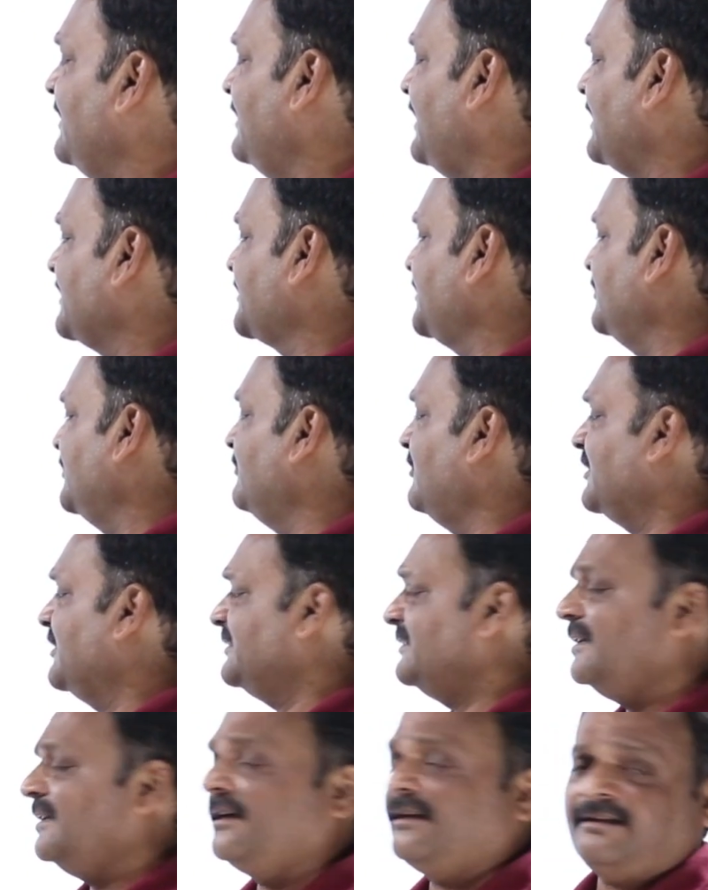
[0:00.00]
He'll ask you what
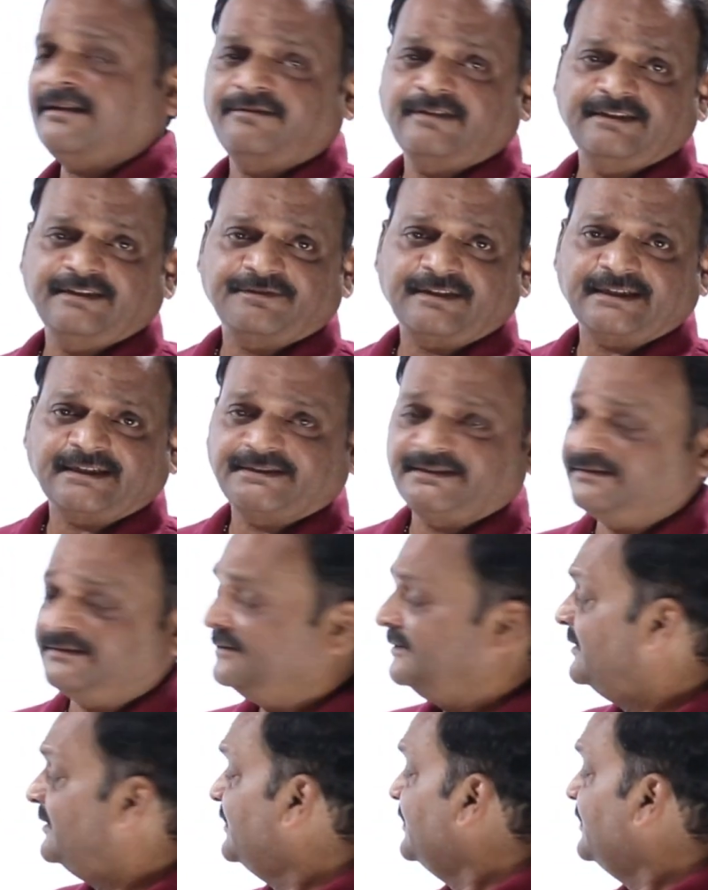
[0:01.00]
is the order of diffraction.